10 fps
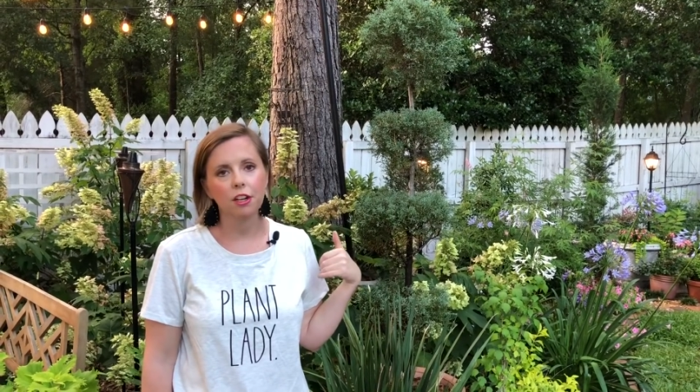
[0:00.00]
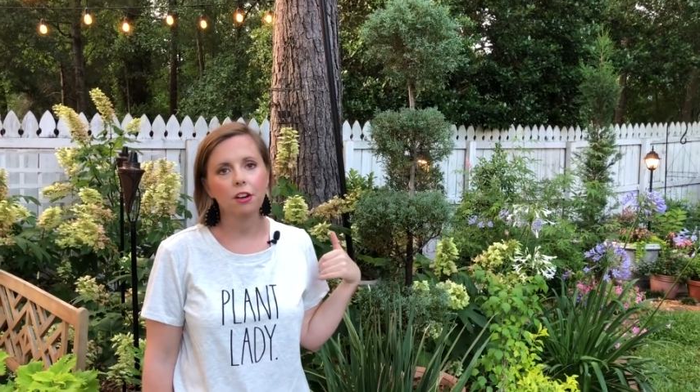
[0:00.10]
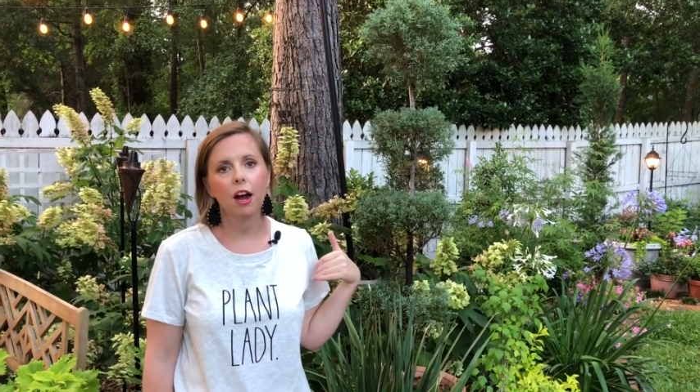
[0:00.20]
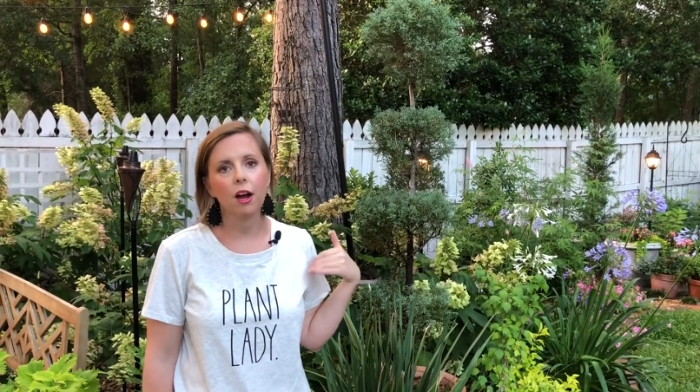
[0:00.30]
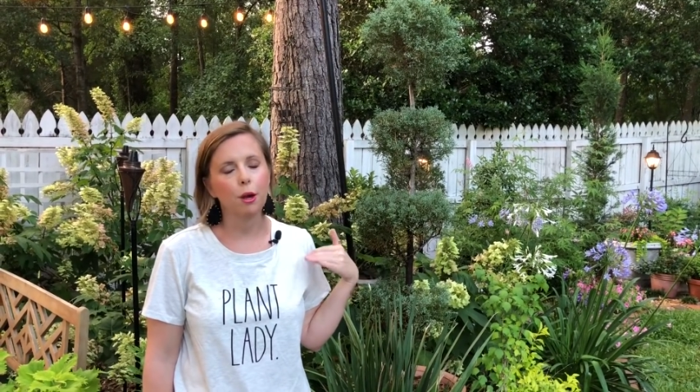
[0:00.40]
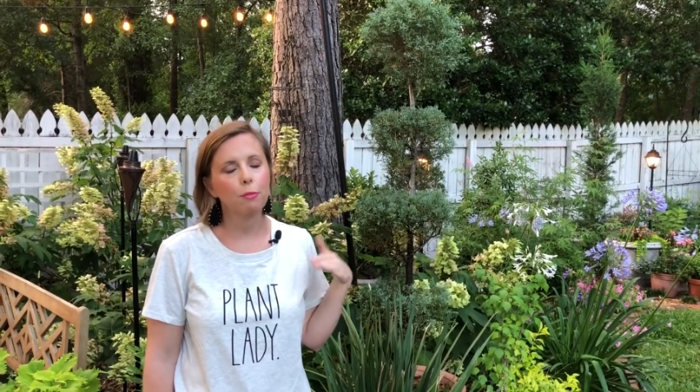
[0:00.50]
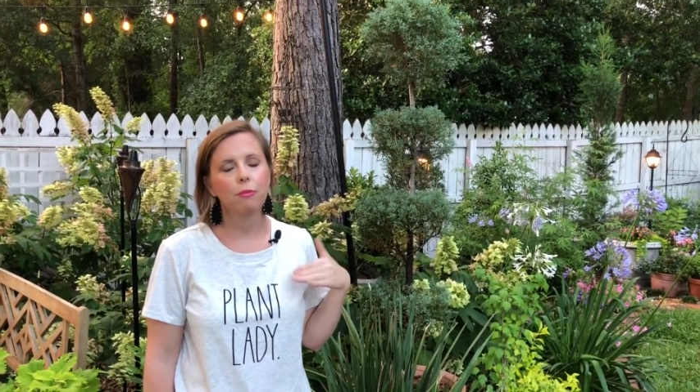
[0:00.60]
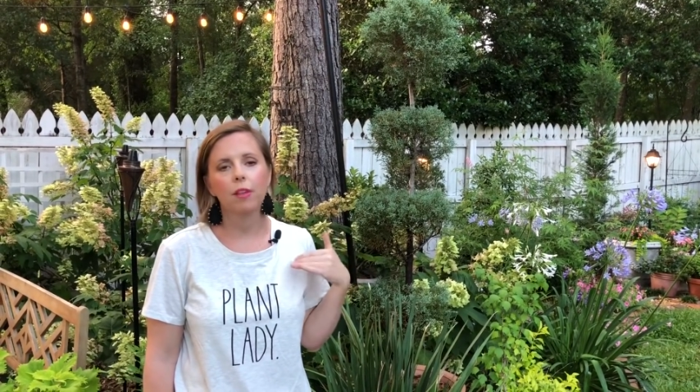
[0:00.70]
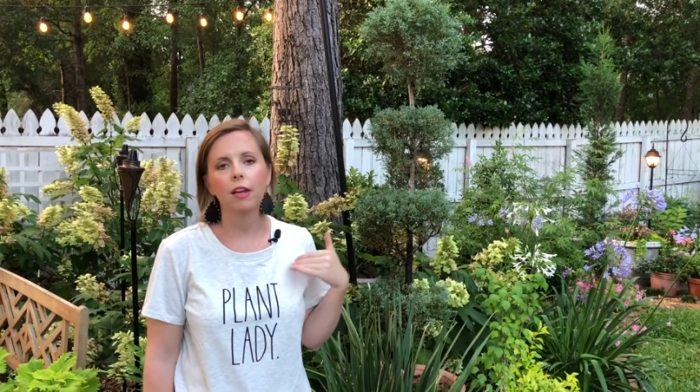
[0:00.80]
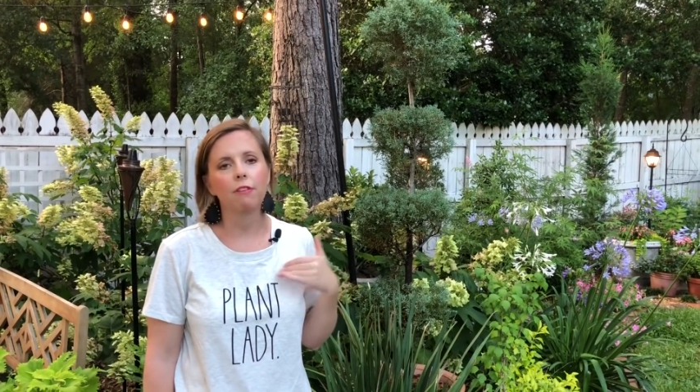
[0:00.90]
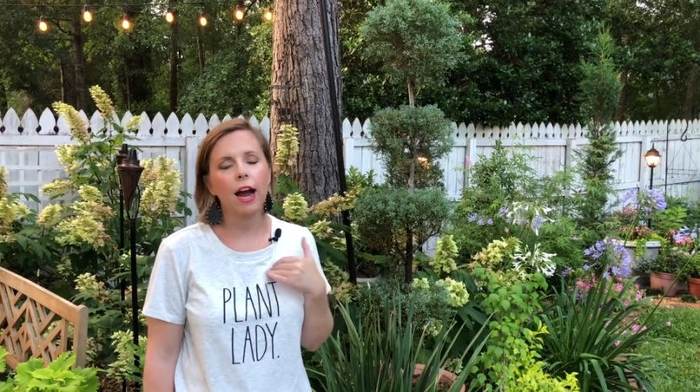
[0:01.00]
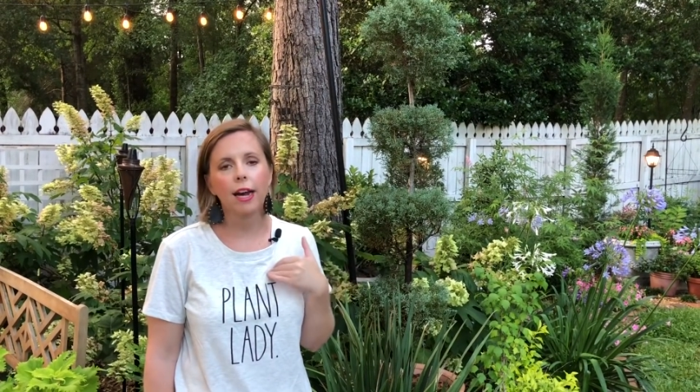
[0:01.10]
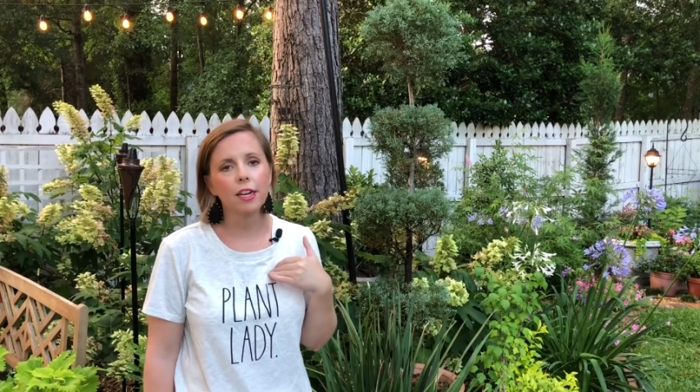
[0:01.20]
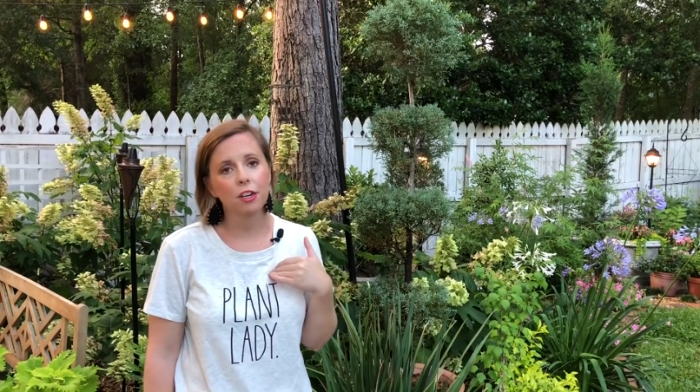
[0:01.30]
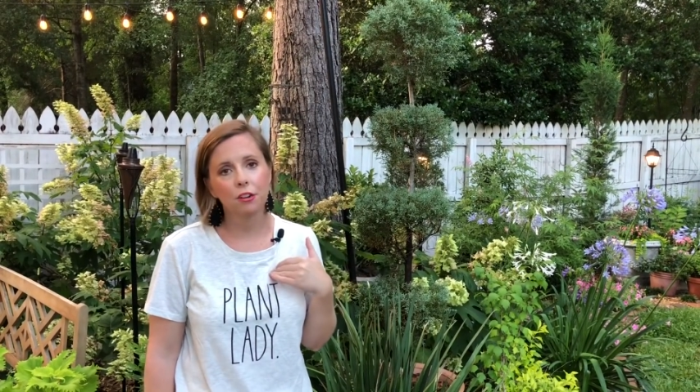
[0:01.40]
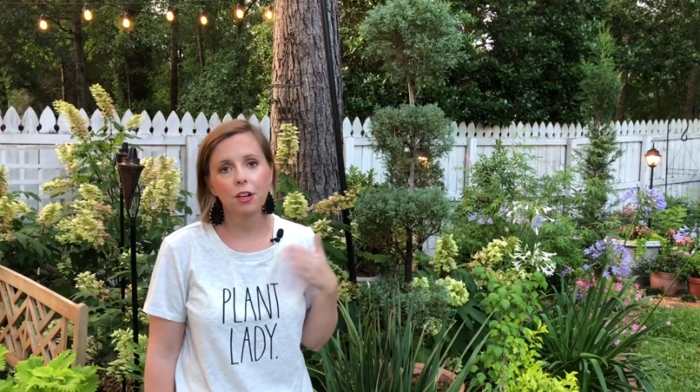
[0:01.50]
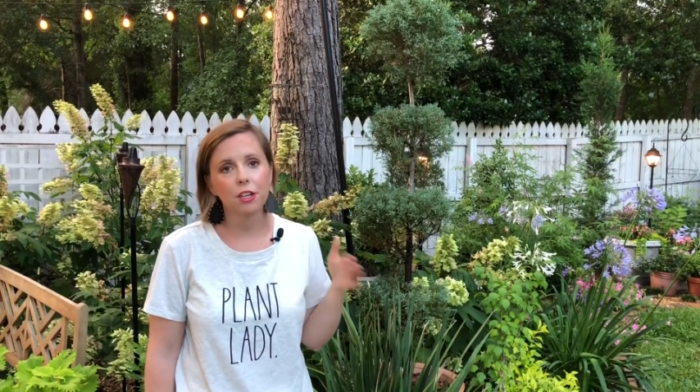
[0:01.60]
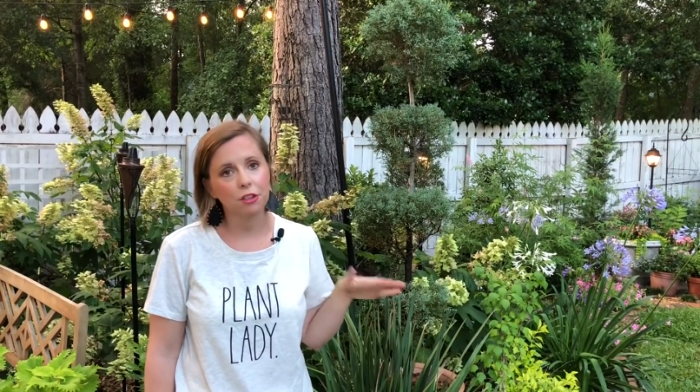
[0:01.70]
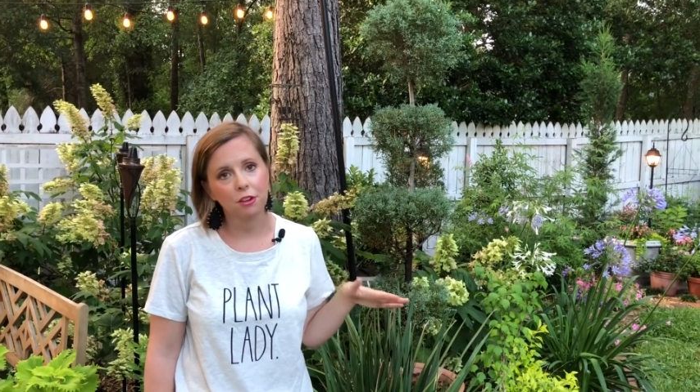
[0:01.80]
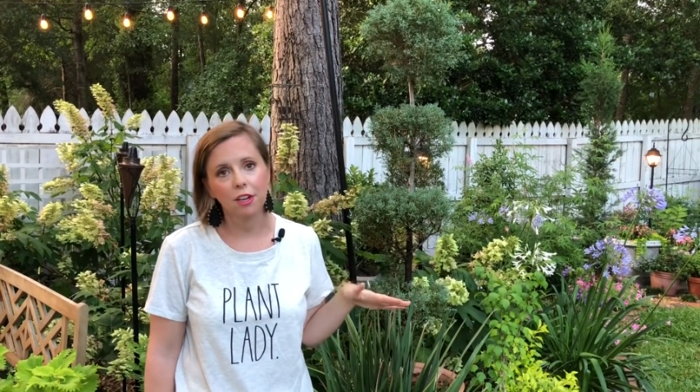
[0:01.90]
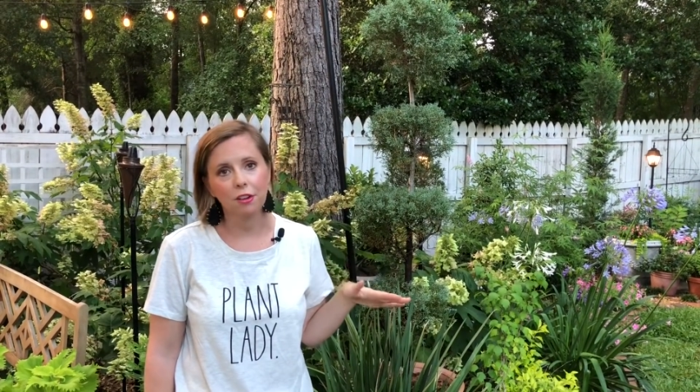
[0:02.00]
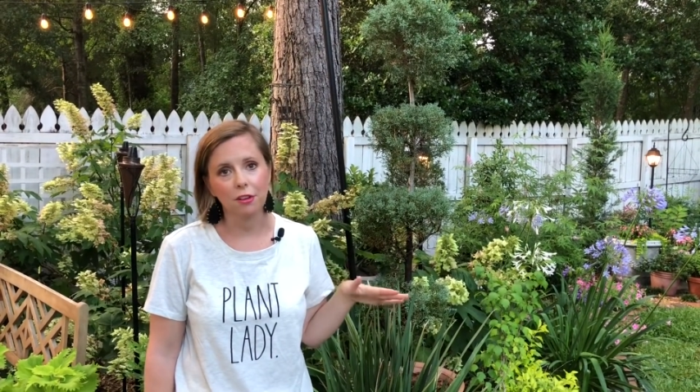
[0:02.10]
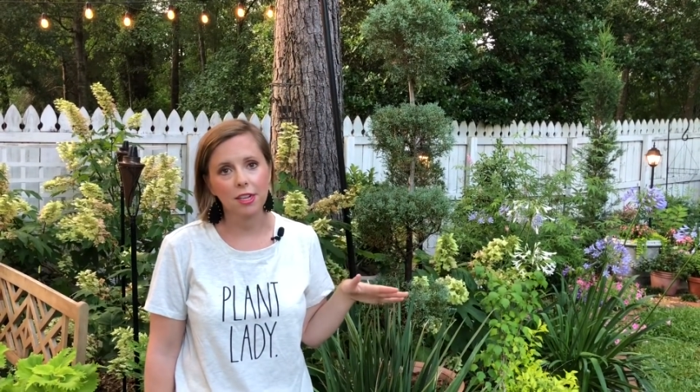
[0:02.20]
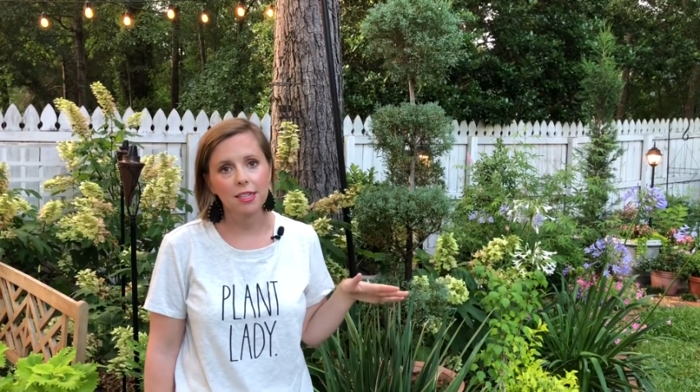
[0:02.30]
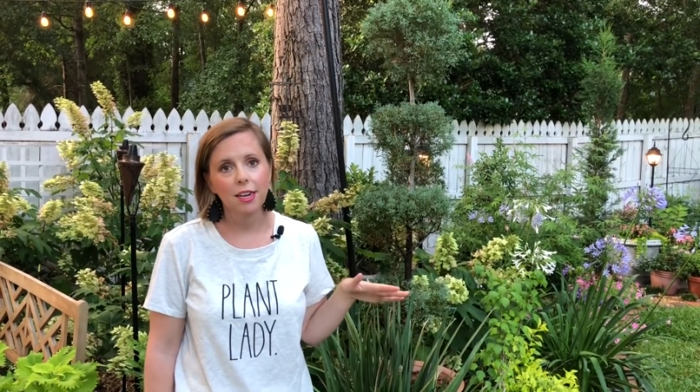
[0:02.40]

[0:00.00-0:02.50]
you, if I can do it, you can do it.